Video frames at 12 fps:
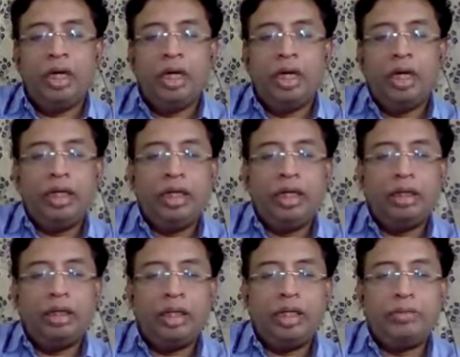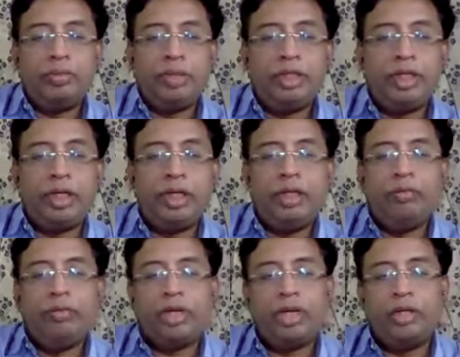And right. That is basically
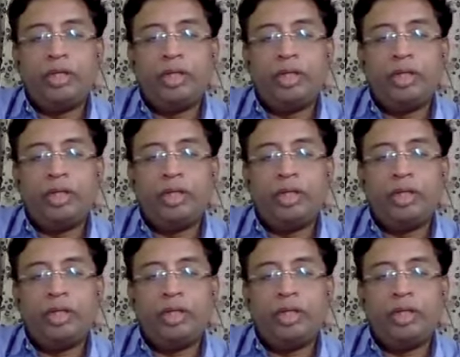working on